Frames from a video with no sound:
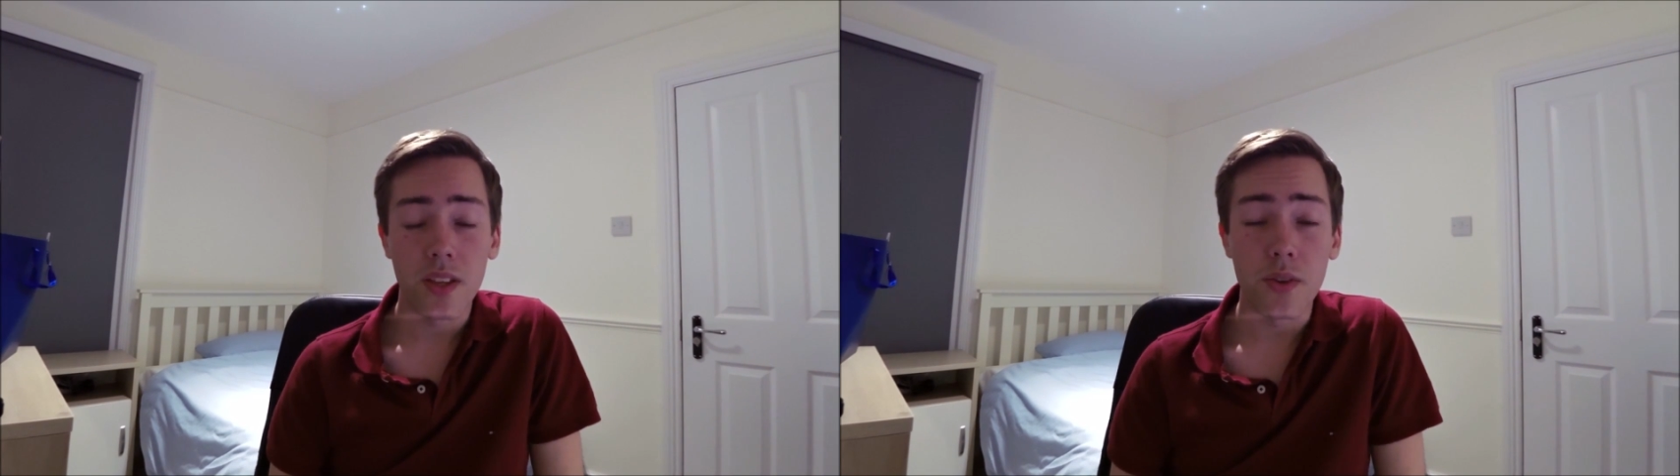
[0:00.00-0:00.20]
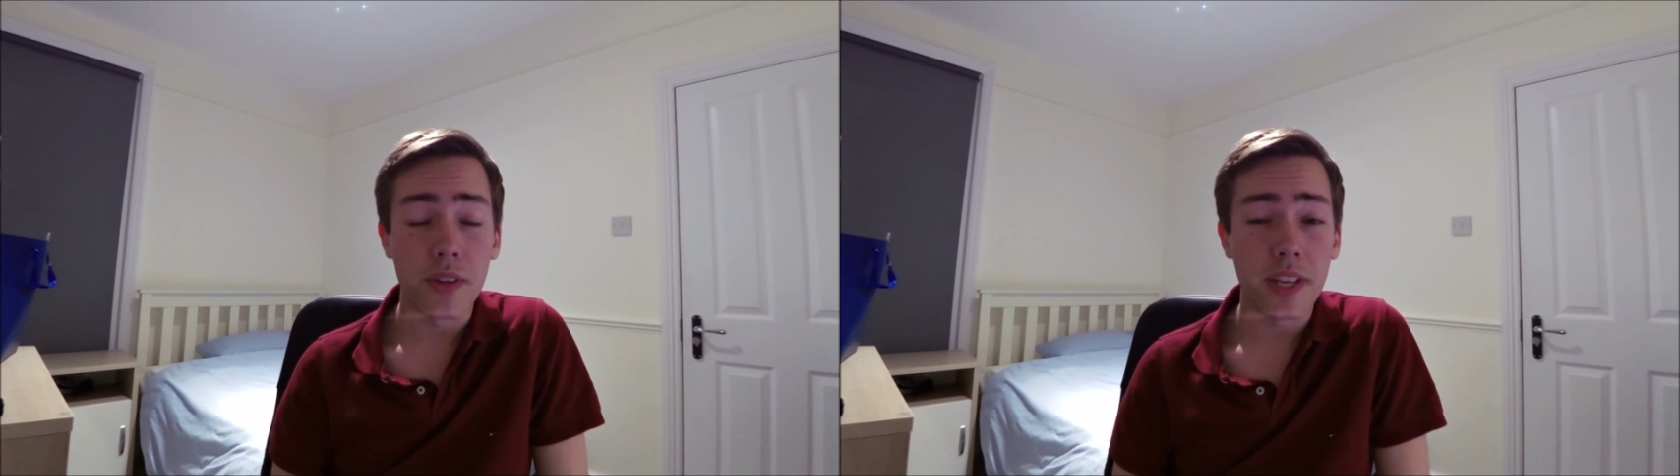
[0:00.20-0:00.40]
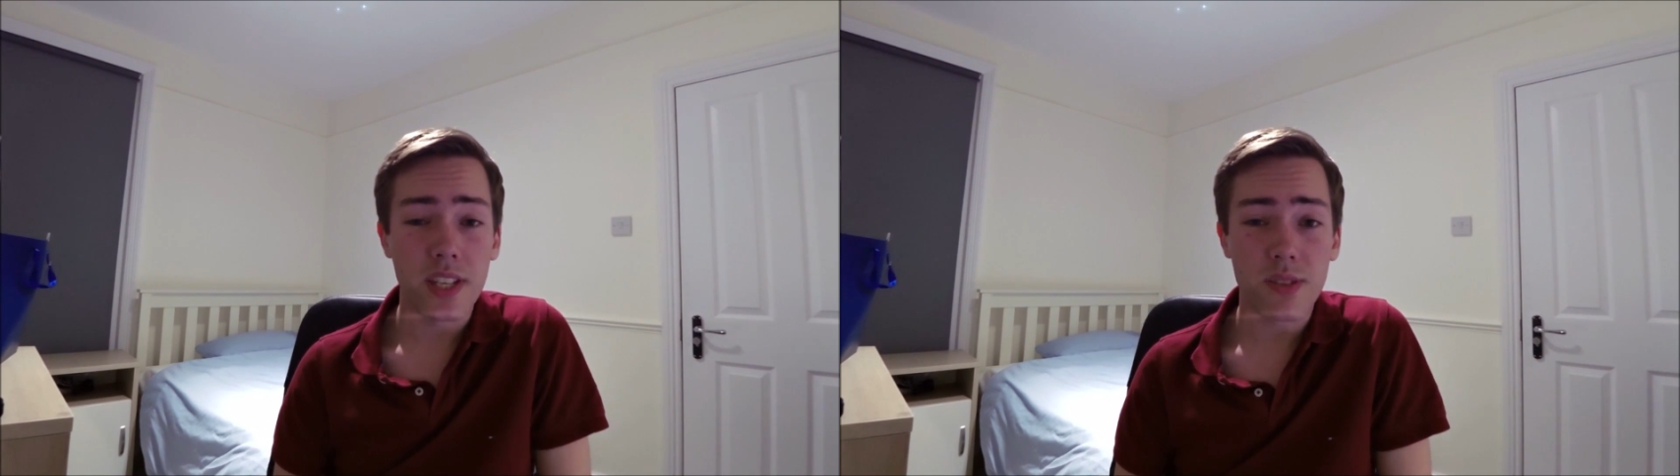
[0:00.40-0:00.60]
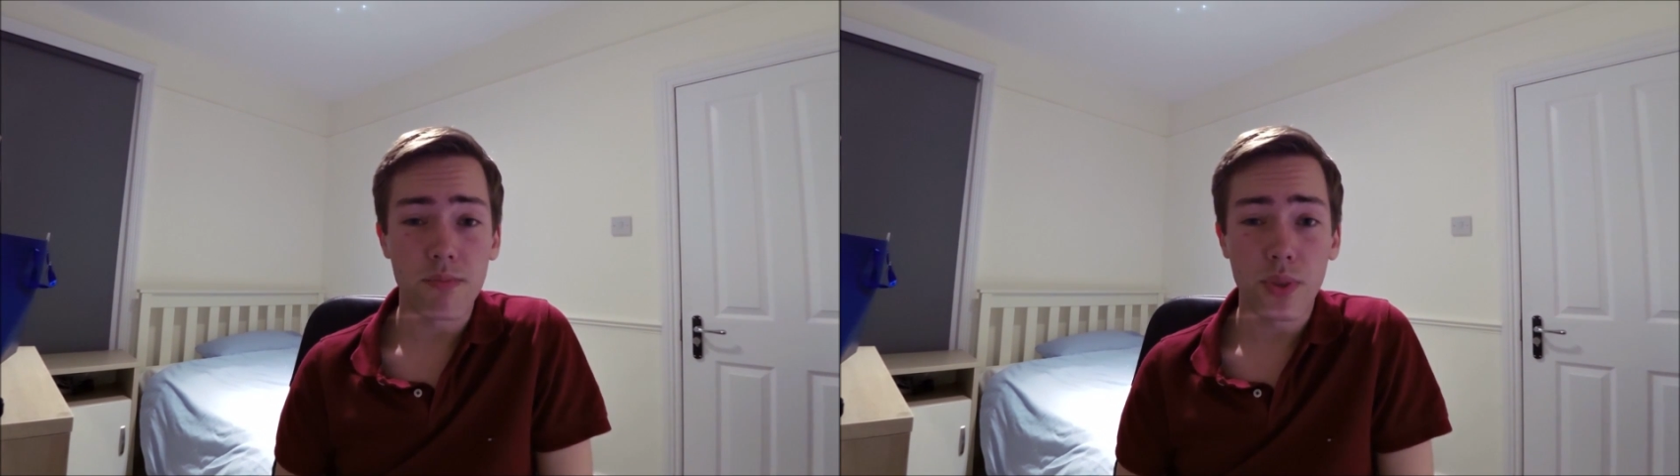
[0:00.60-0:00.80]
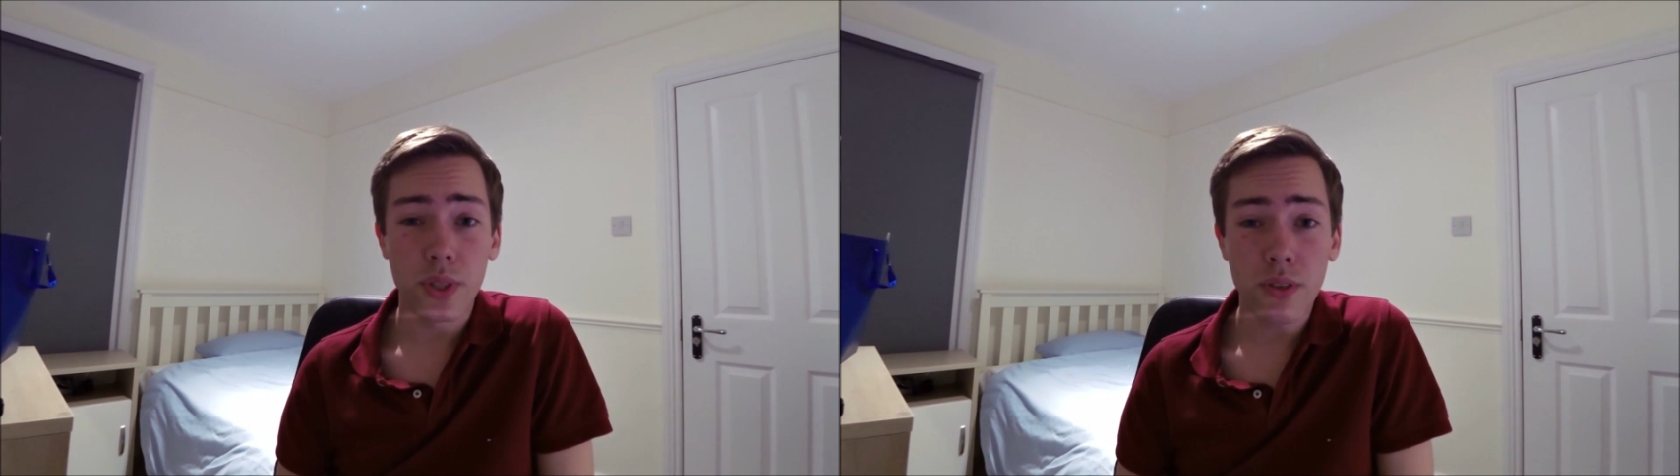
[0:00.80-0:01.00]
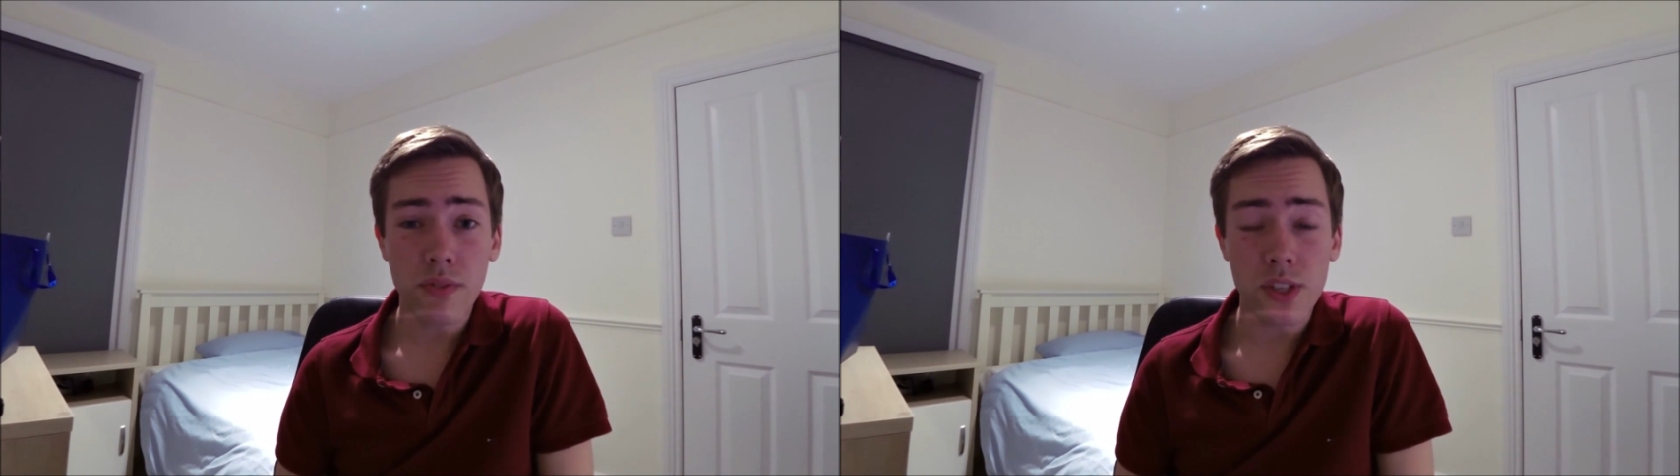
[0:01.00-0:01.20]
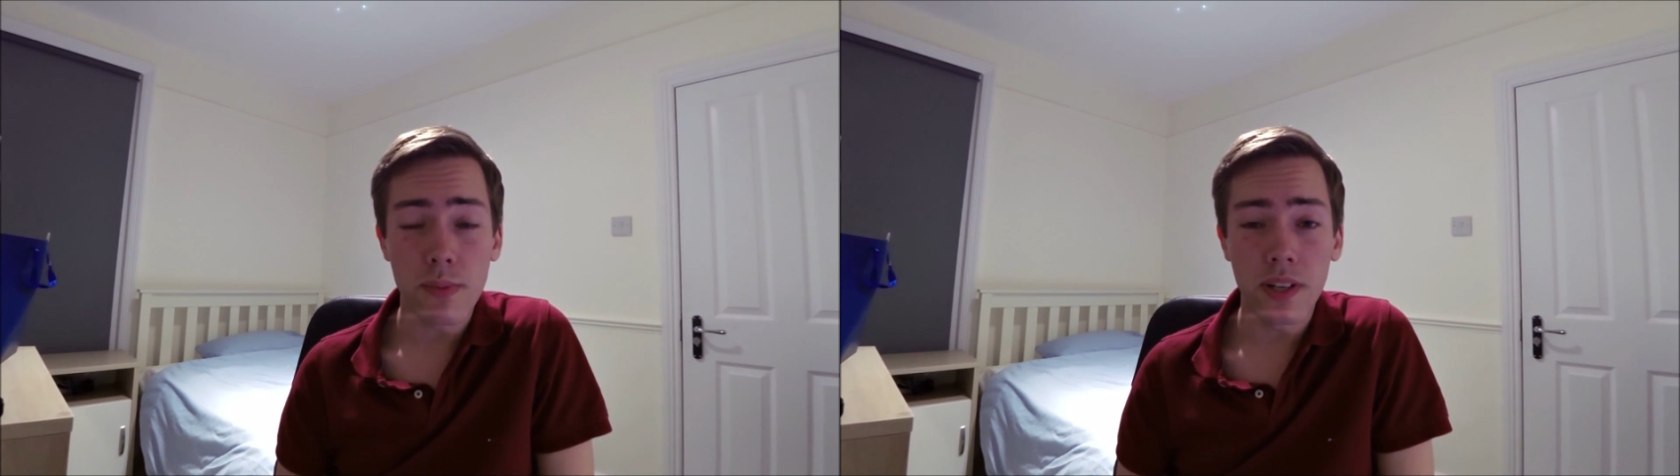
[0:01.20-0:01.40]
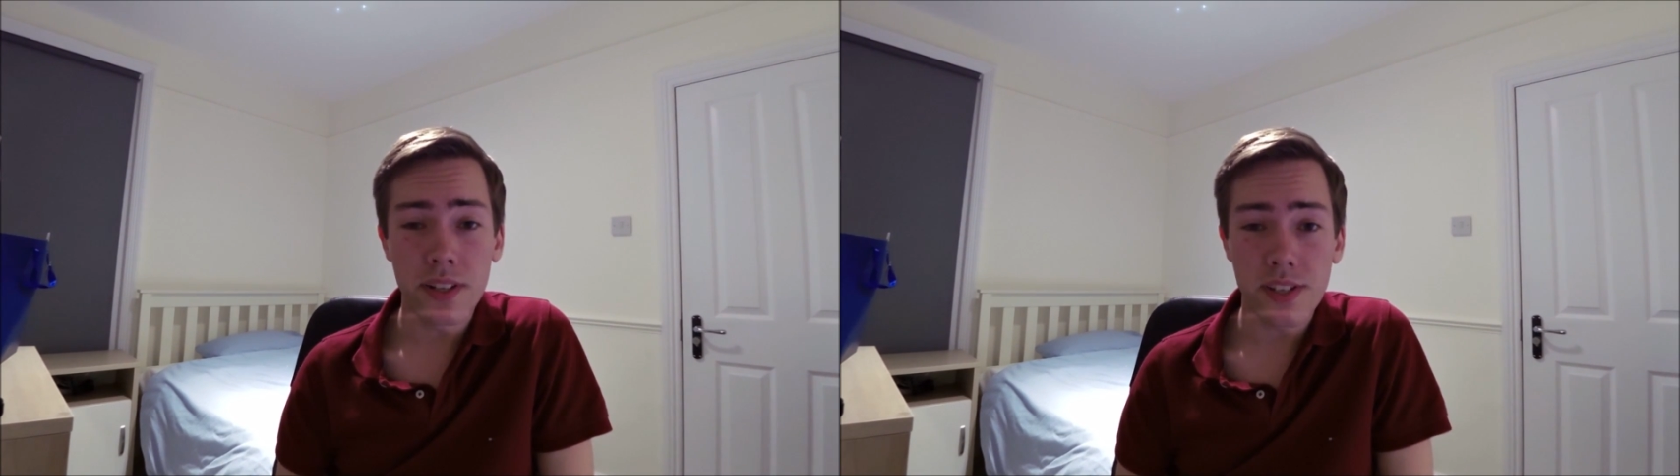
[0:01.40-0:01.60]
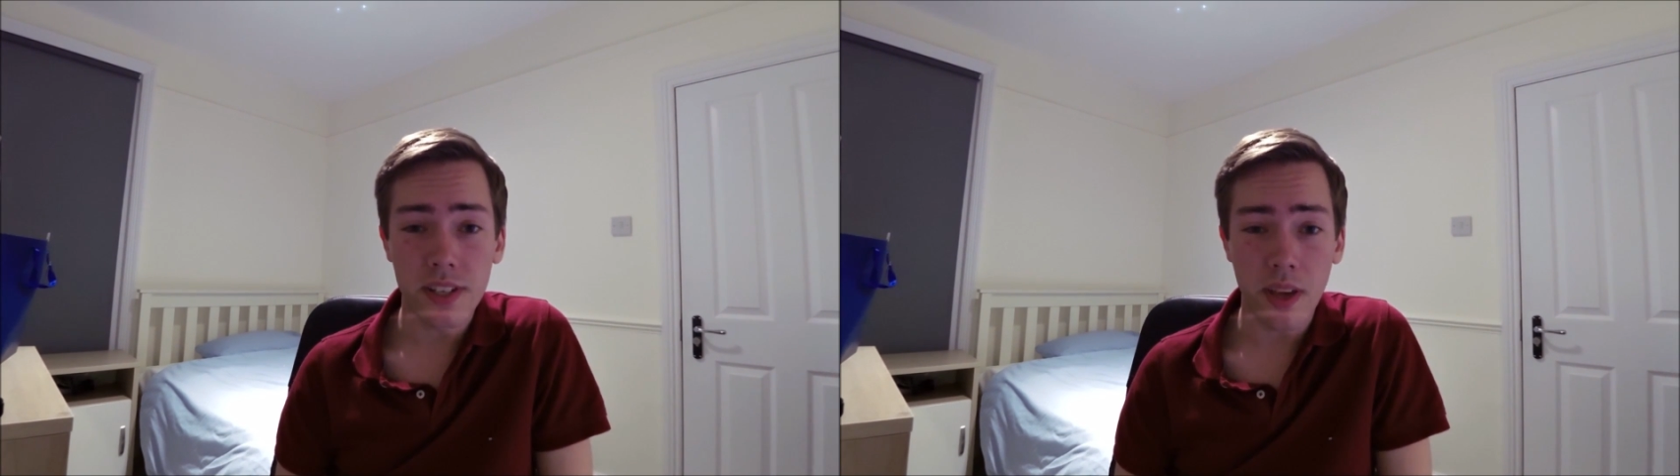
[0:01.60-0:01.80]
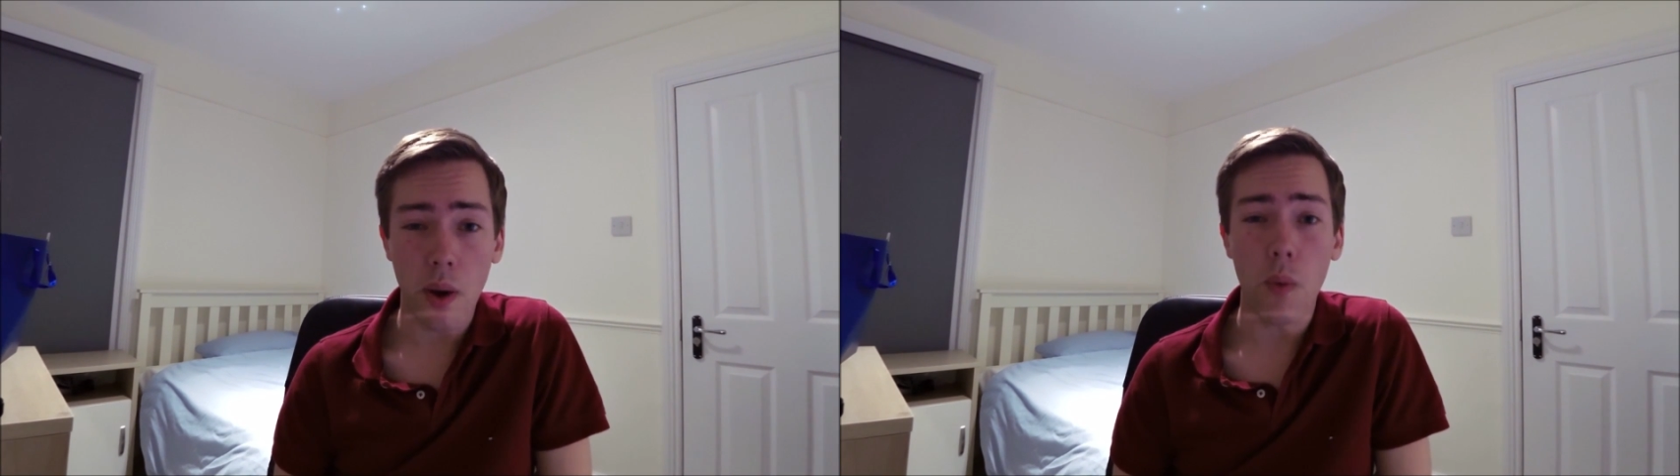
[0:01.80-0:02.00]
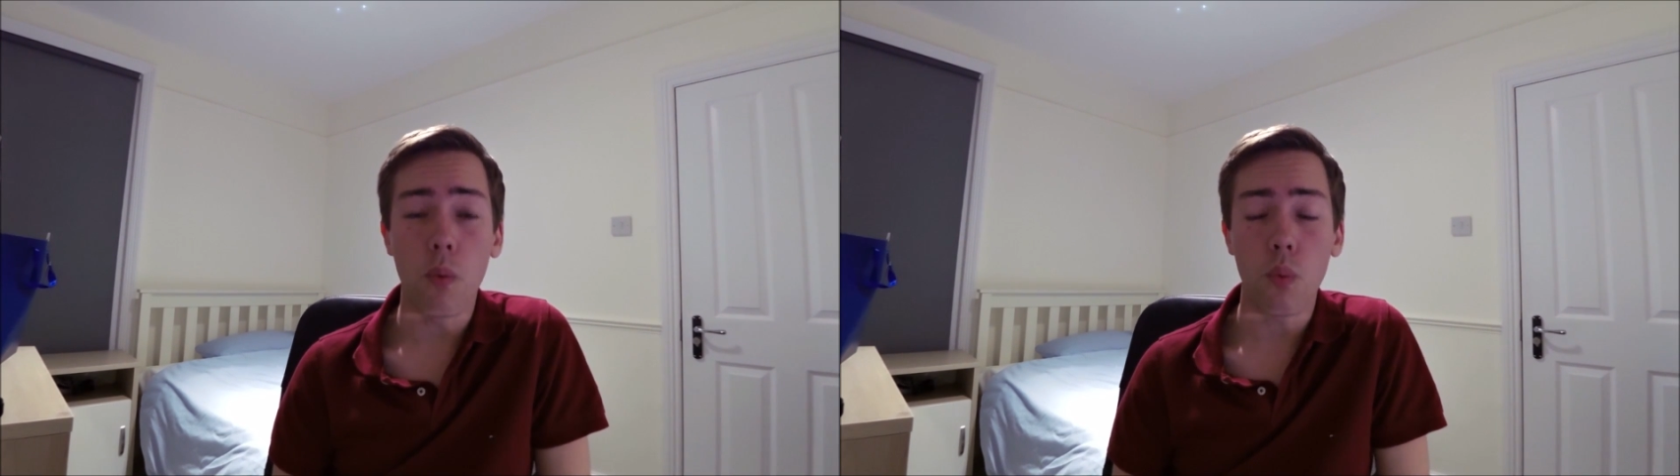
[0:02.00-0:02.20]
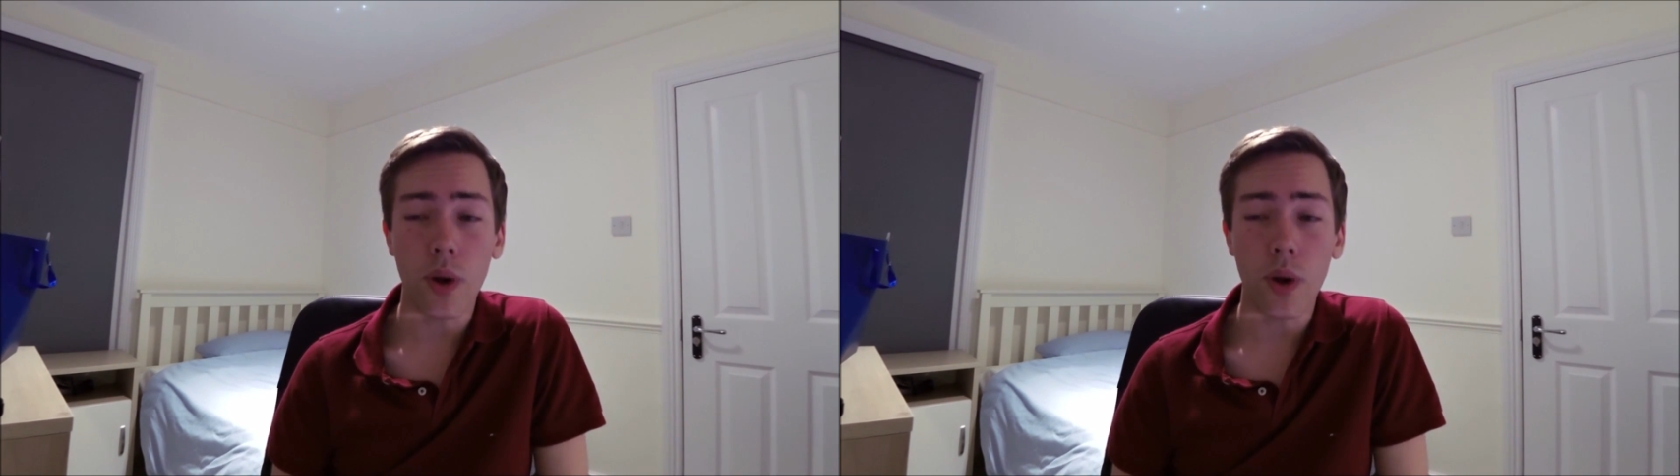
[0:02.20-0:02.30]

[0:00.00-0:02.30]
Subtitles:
you can get some pretty good visibility